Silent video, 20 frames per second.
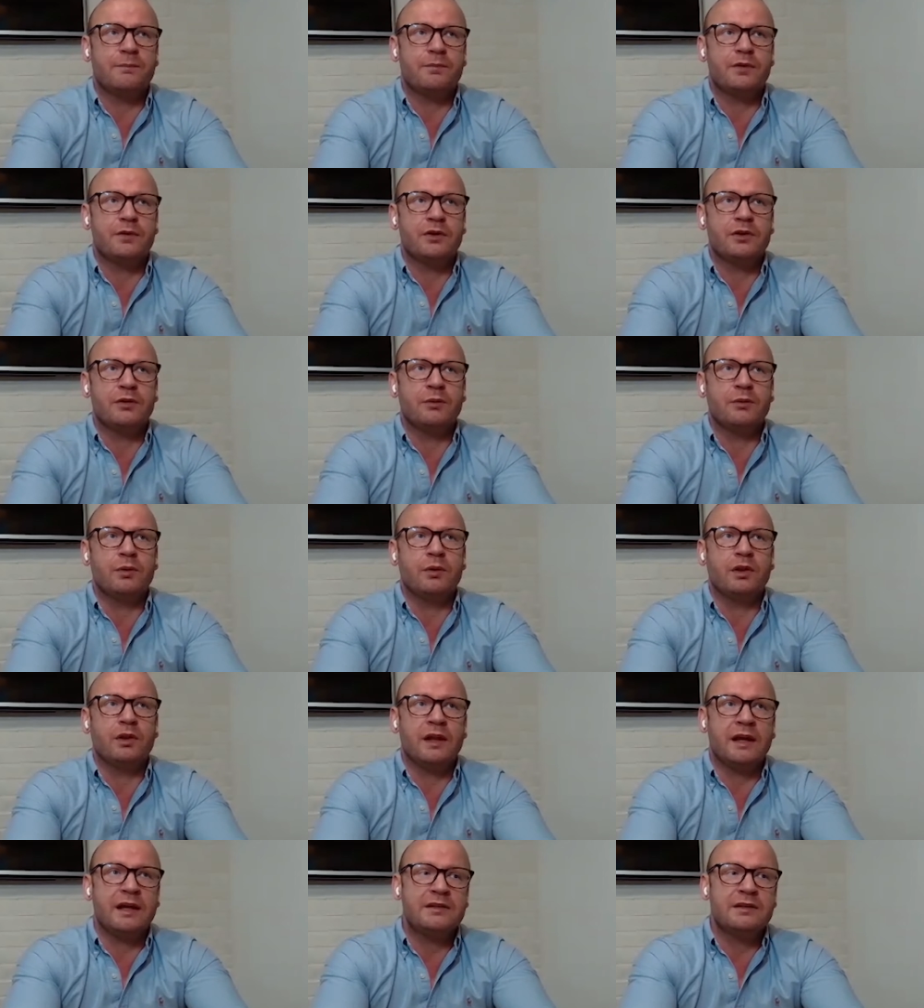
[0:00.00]
you will
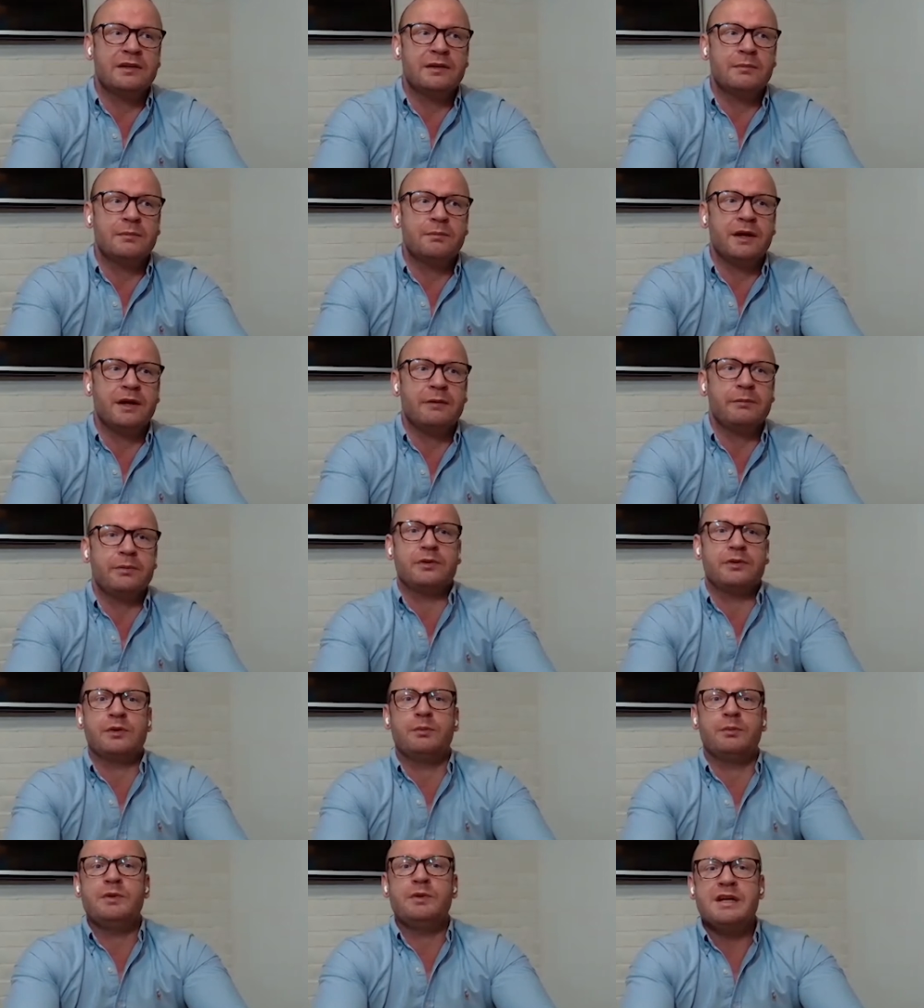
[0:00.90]
later be able to
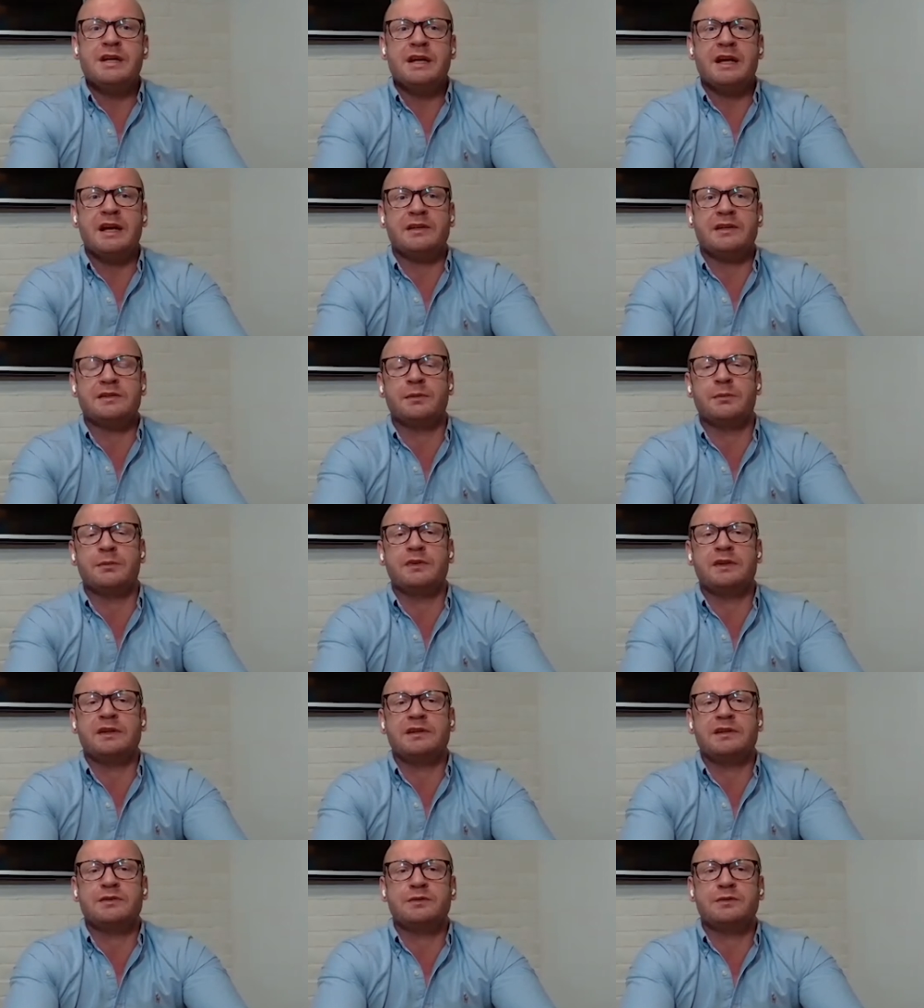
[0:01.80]
communicate some of
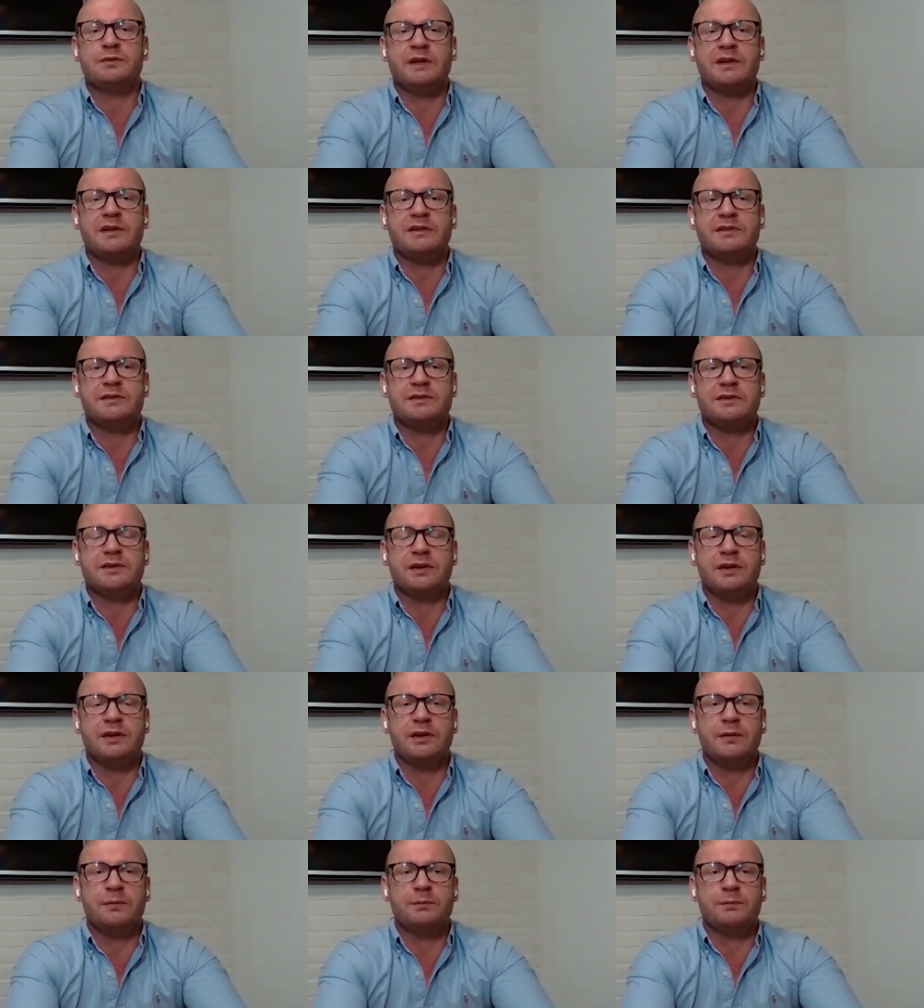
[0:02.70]
these things,
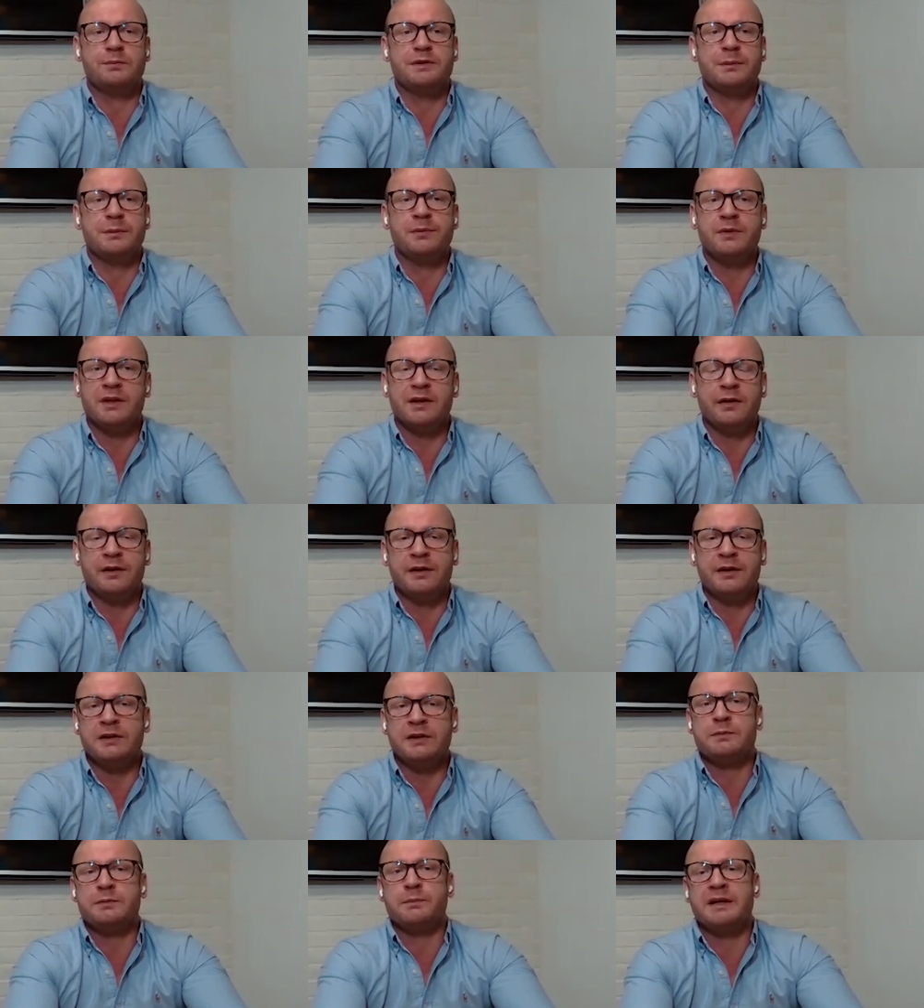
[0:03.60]
some of the
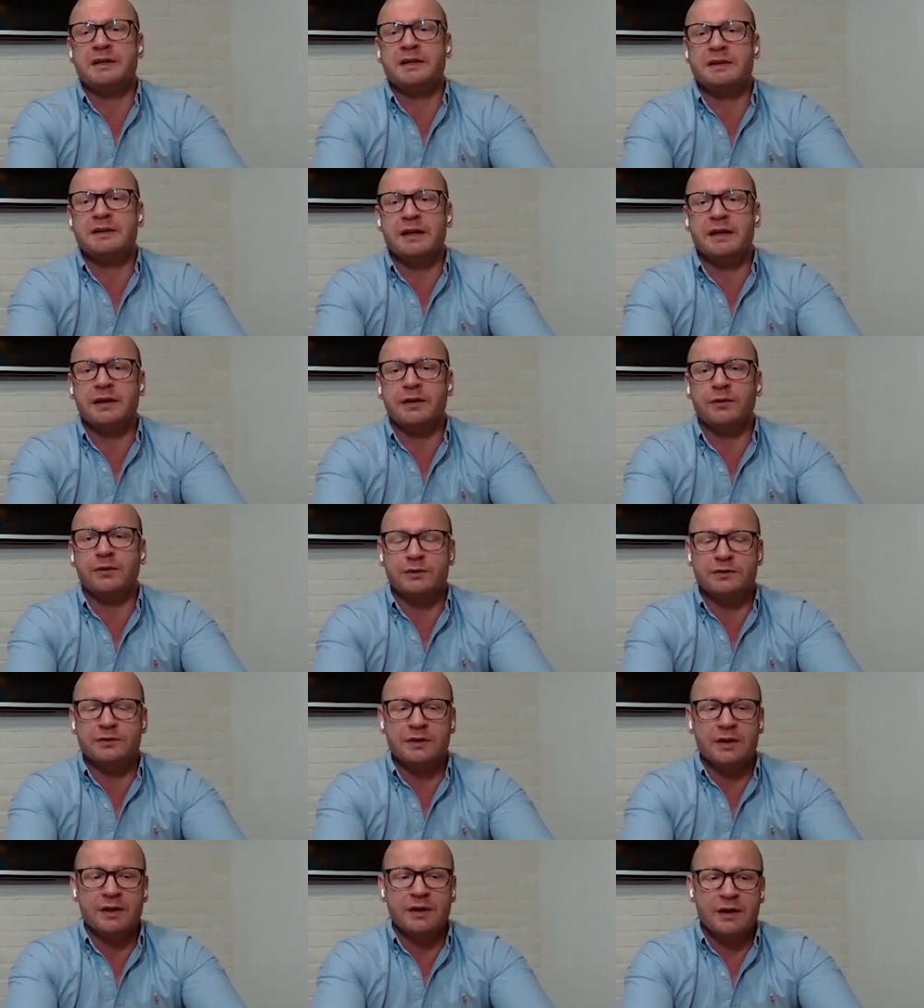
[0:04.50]
unexpected angles,
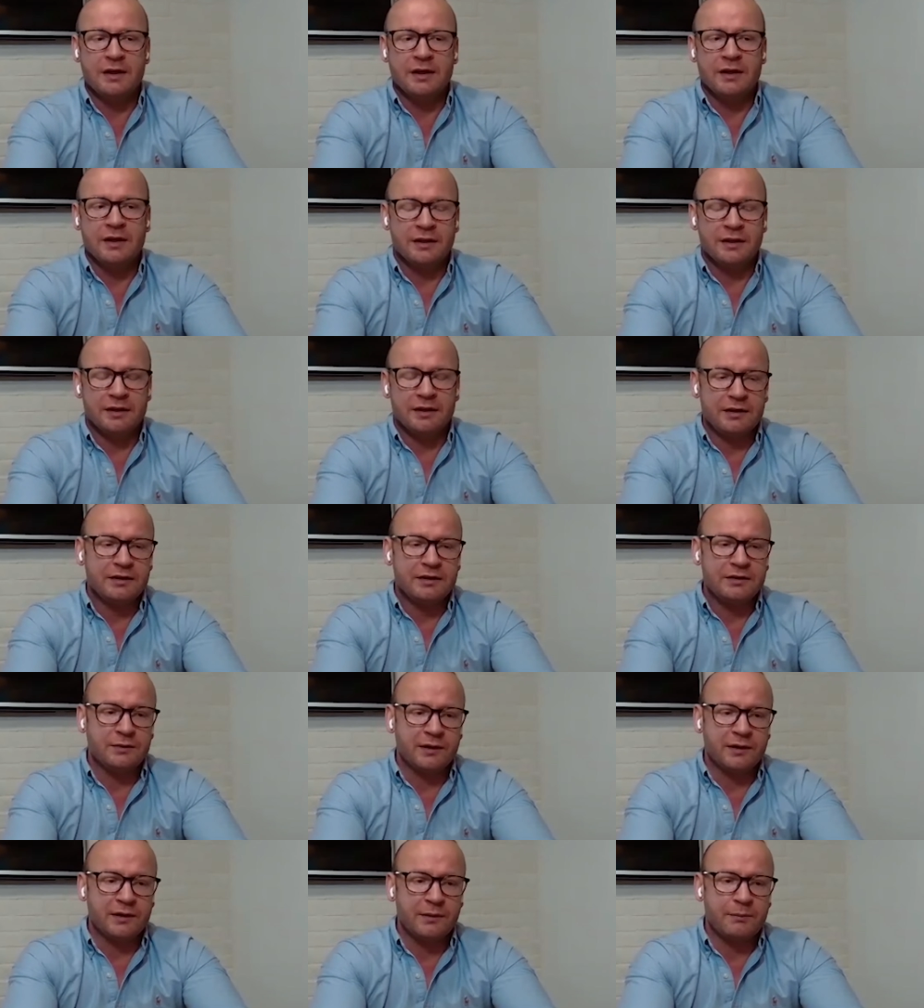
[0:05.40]
is
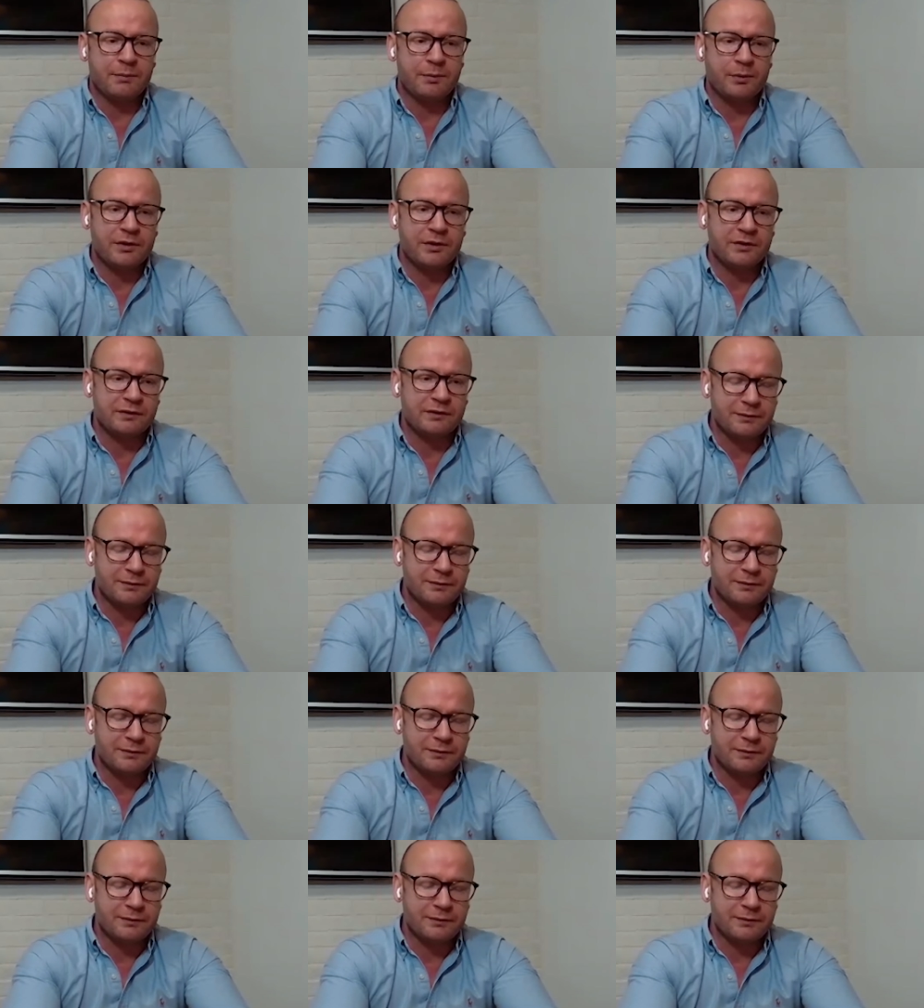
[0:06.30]
very important.